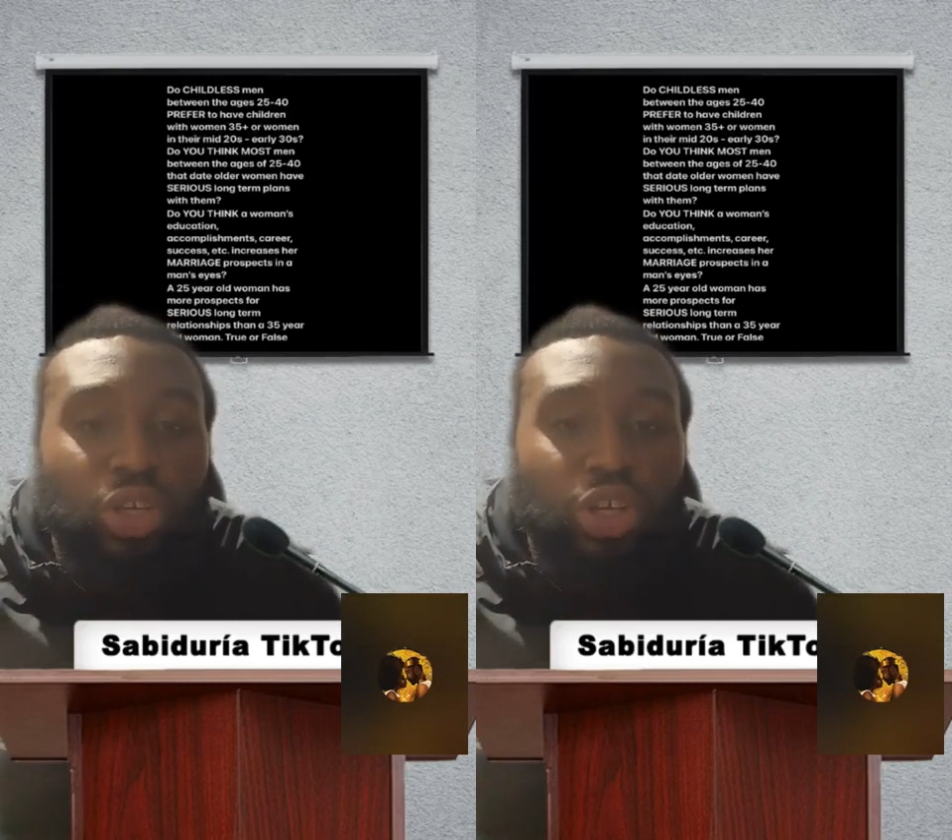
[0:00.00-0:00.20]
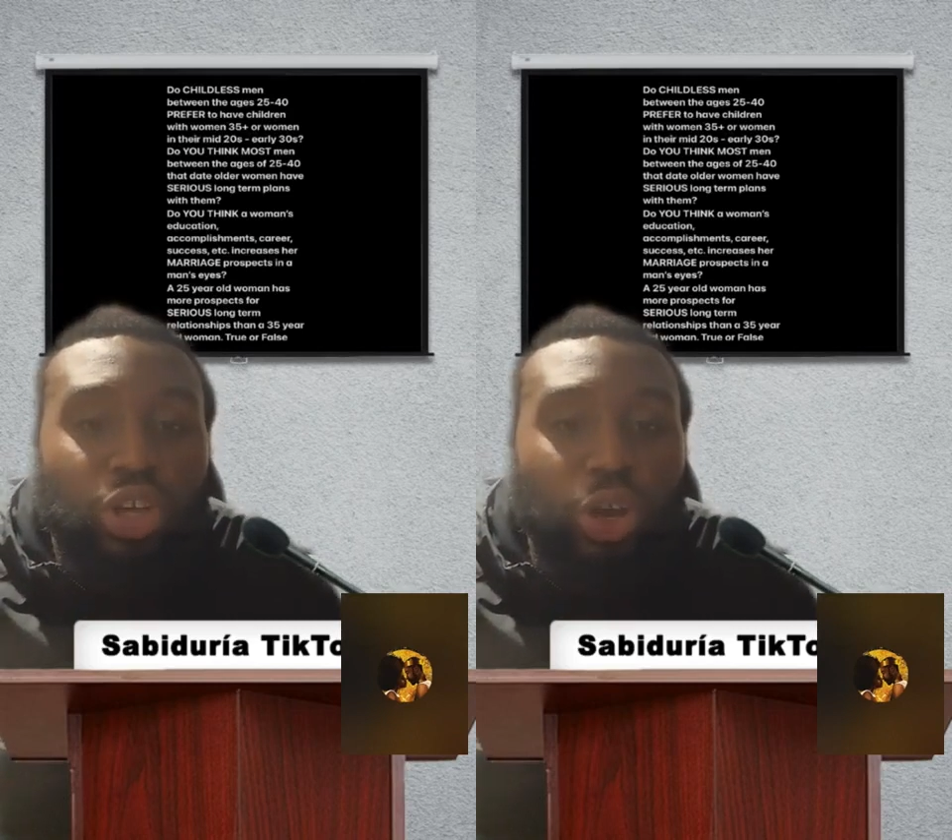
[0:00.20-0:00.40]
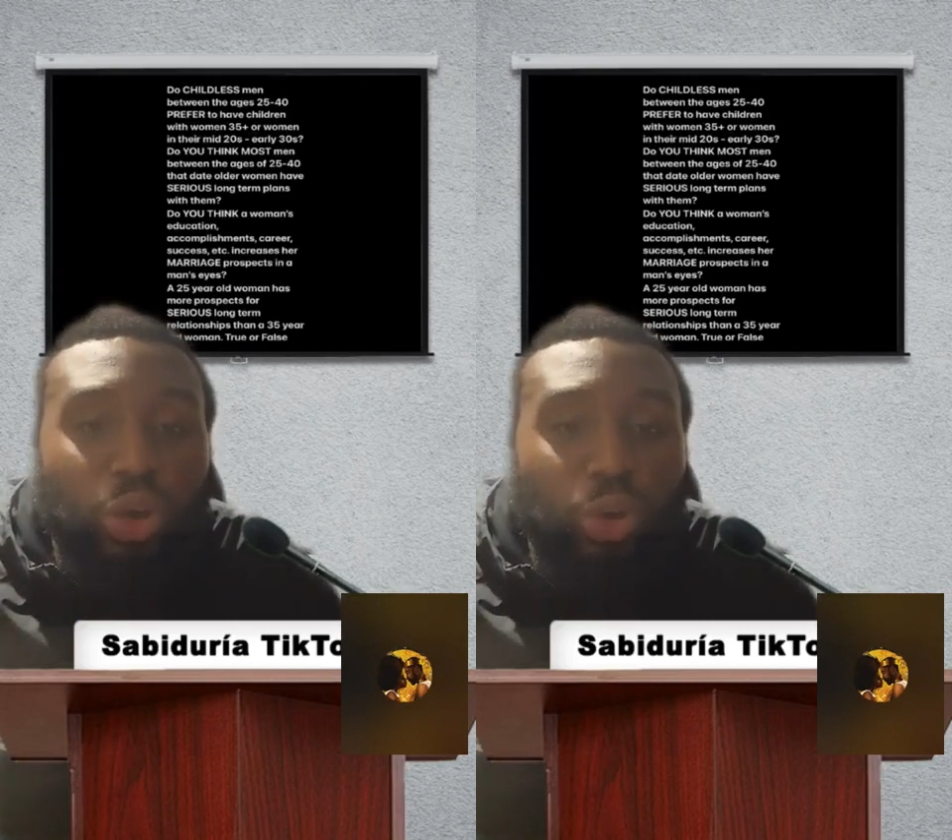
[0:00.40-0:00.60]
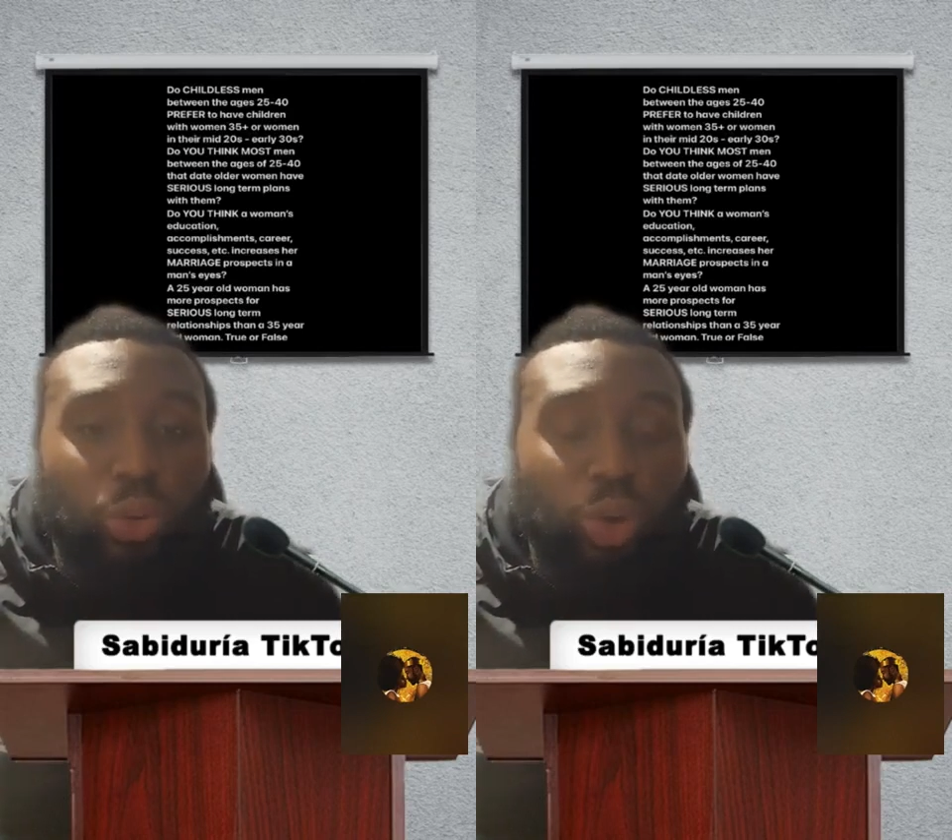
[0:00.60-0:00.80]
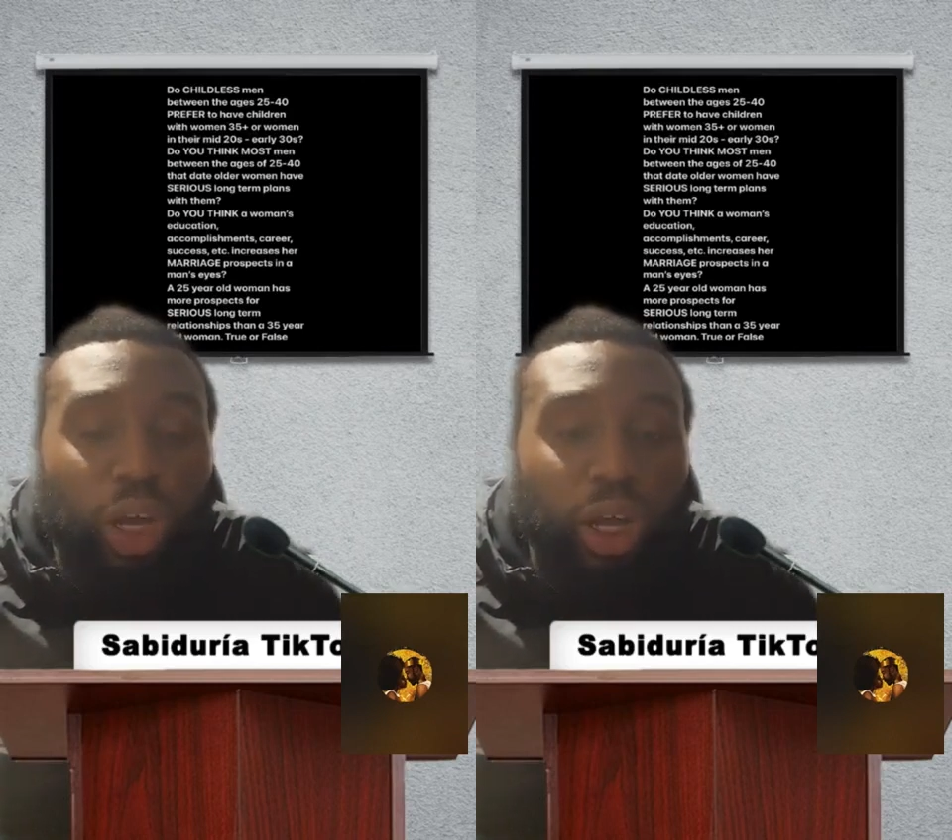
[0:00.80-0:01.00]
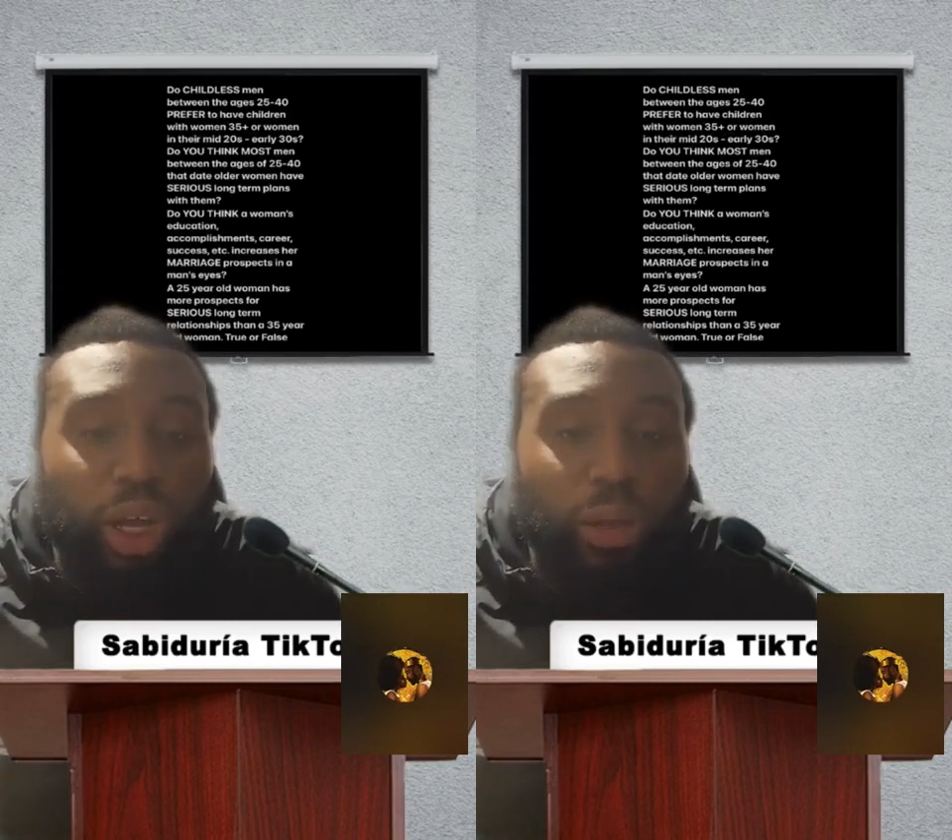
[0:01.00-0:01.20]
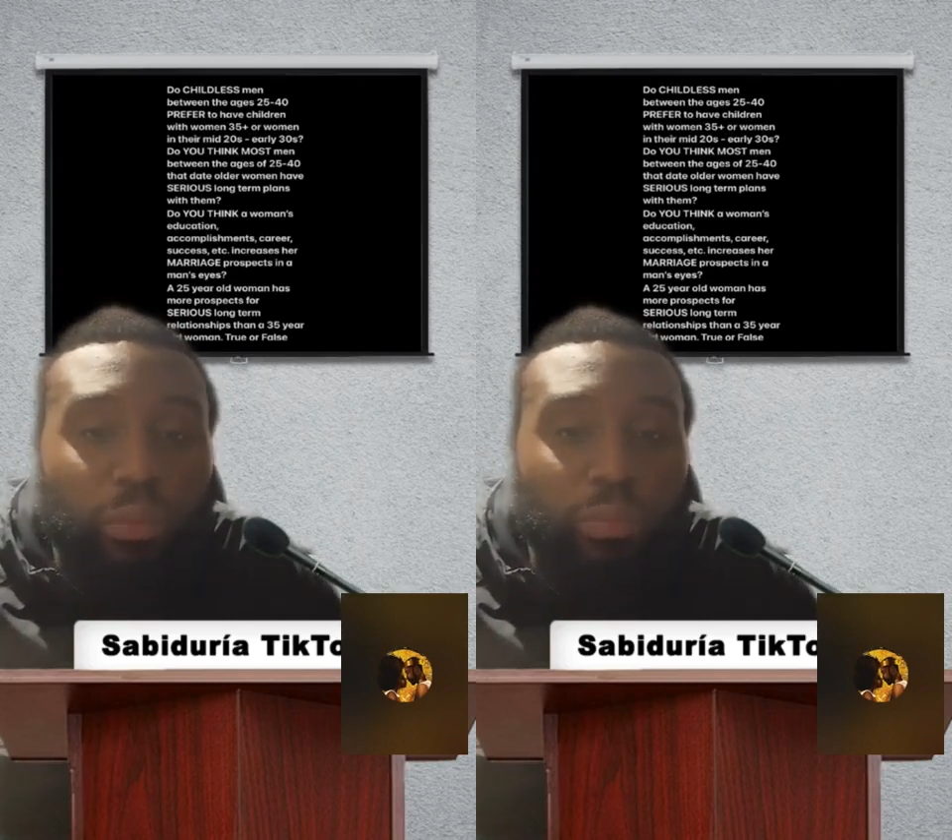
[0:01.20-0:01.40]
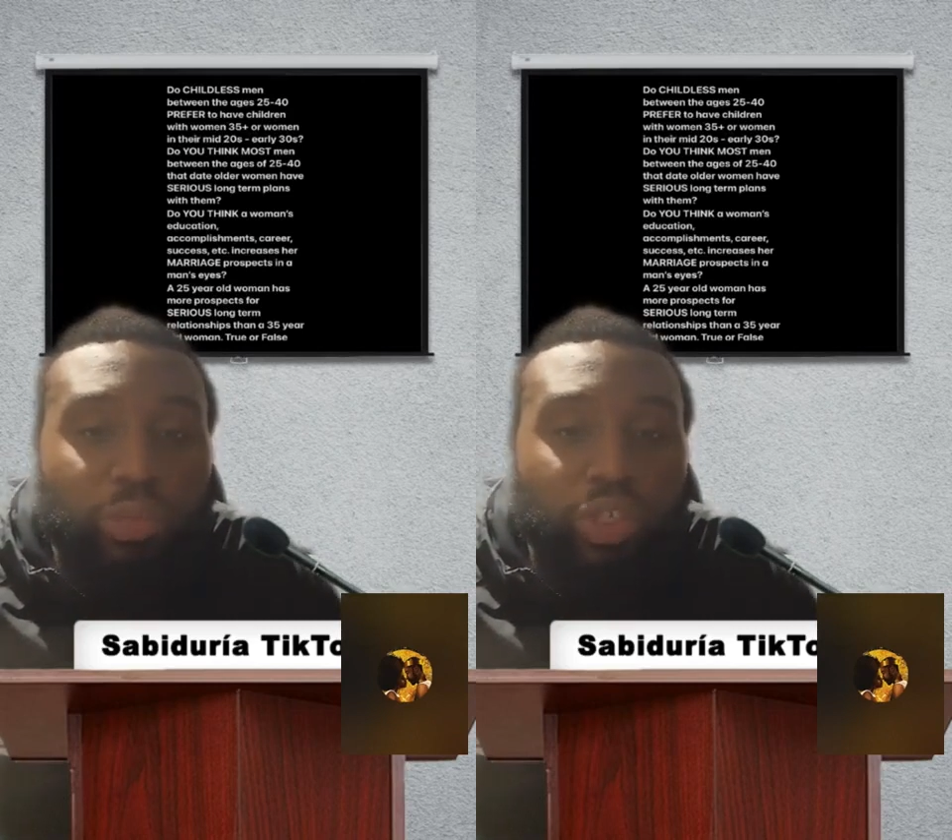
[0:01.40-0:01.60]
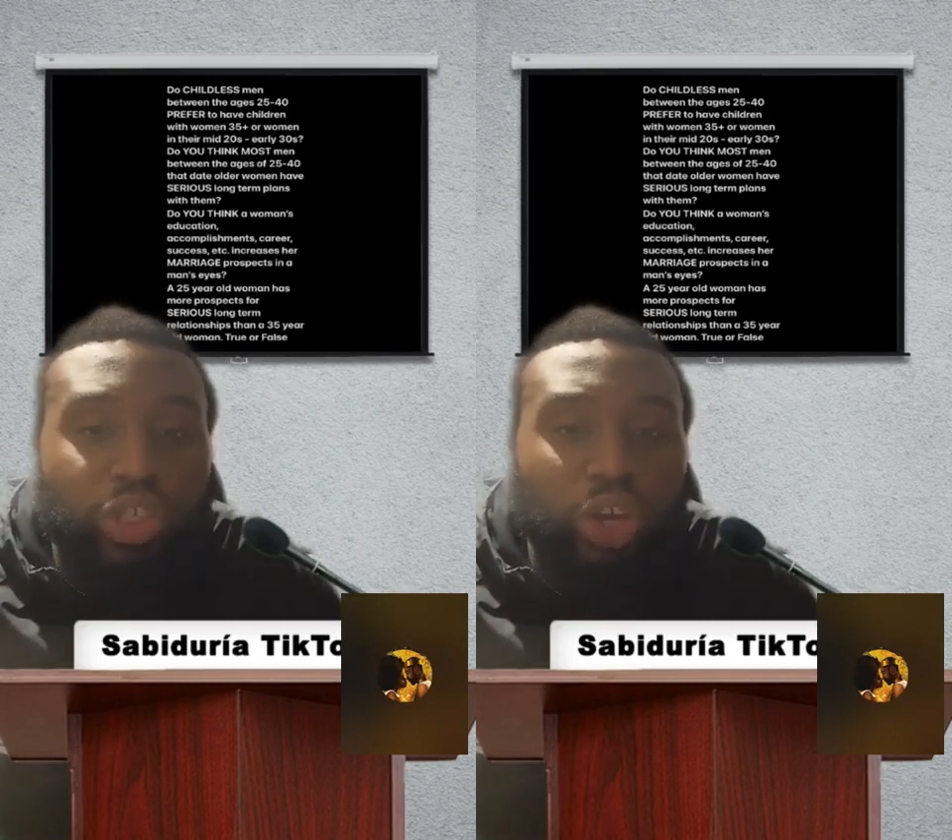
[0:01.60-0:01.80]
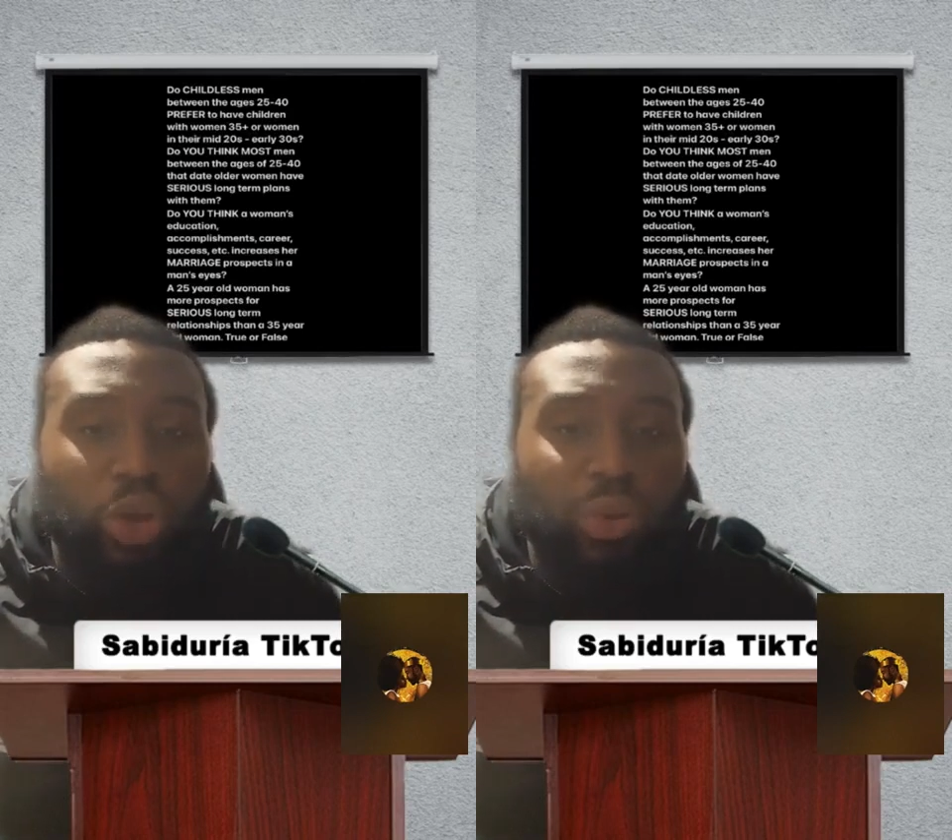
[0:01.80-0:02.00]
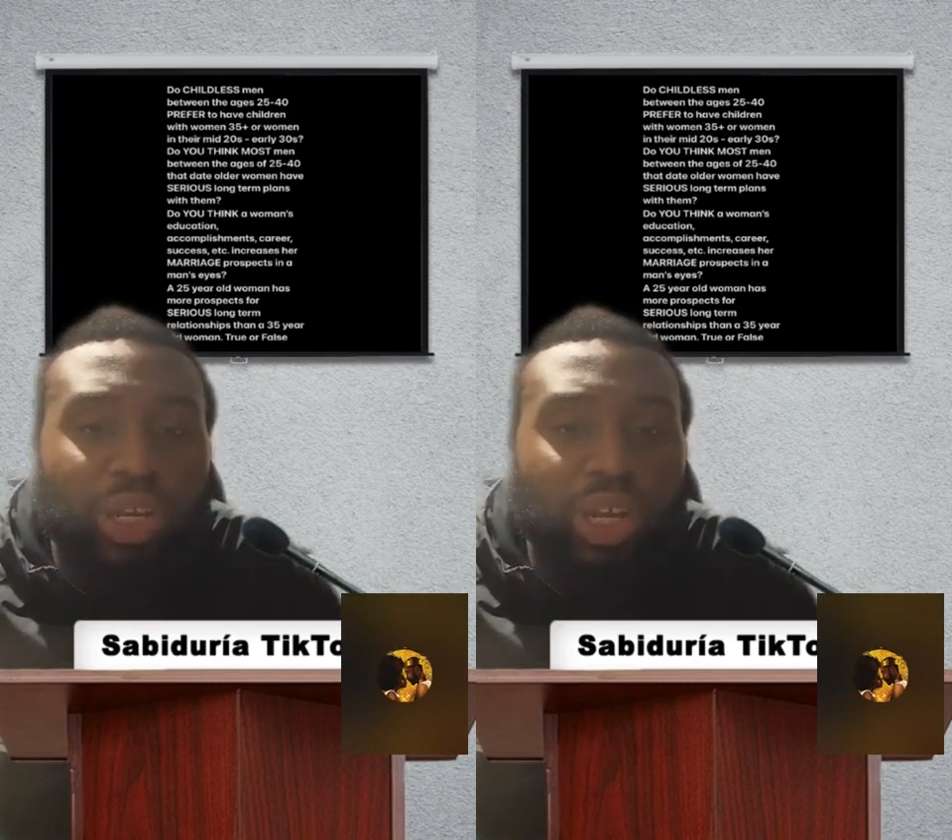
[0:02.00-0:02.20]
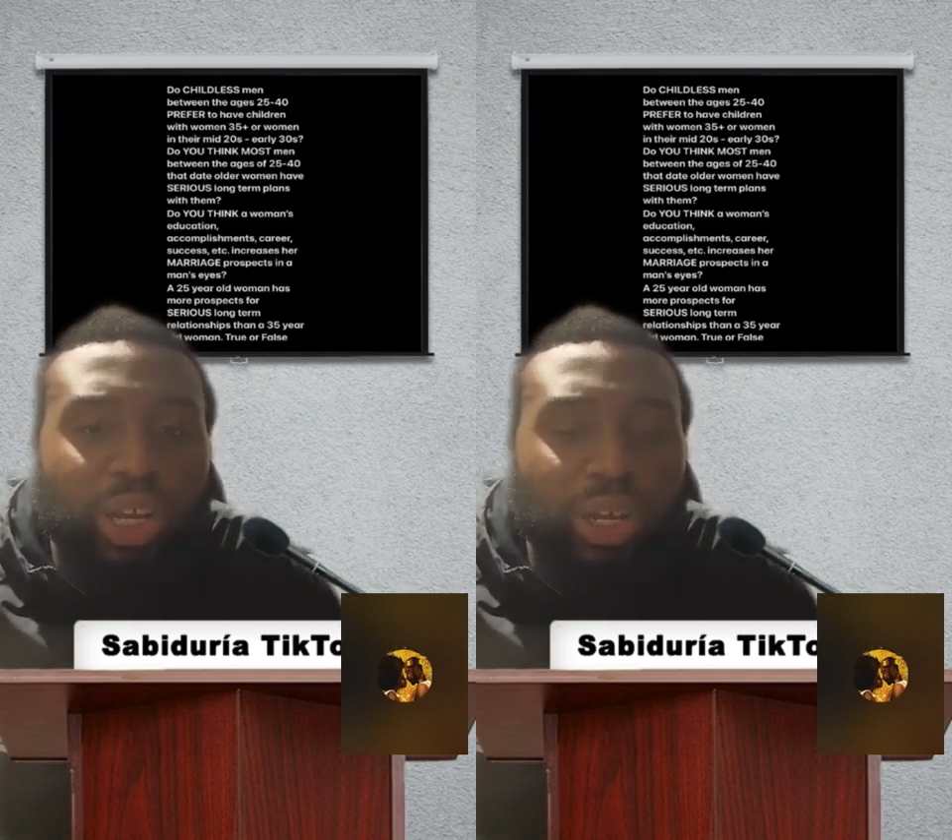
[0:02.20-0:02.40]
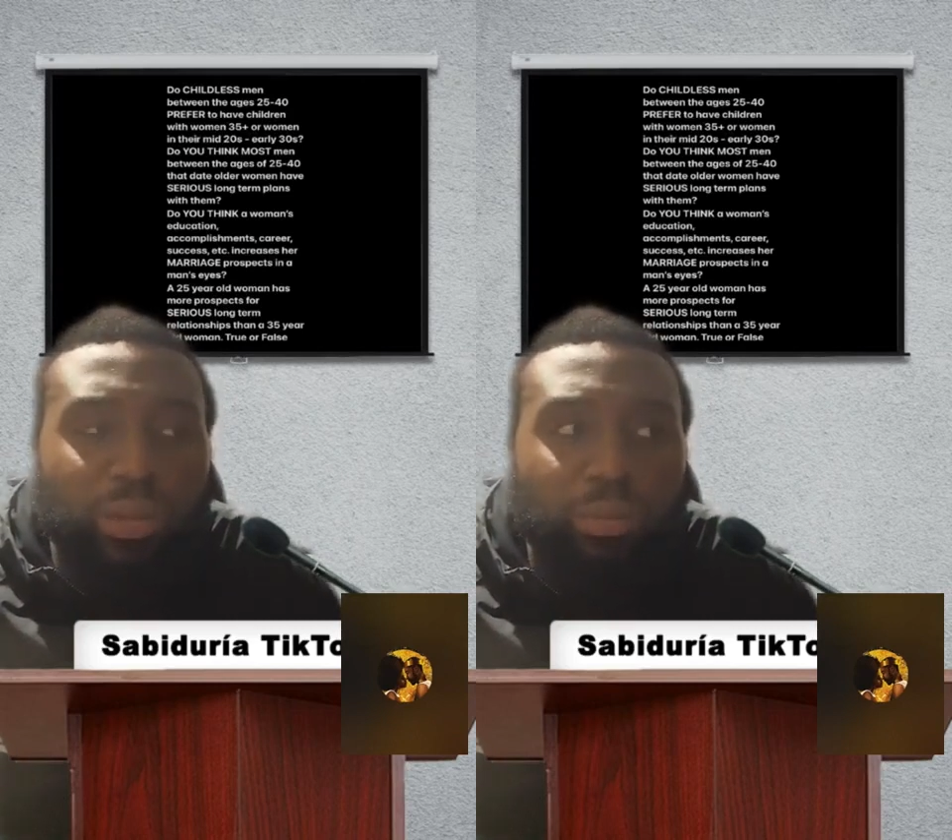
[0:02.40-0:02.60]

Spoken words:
go and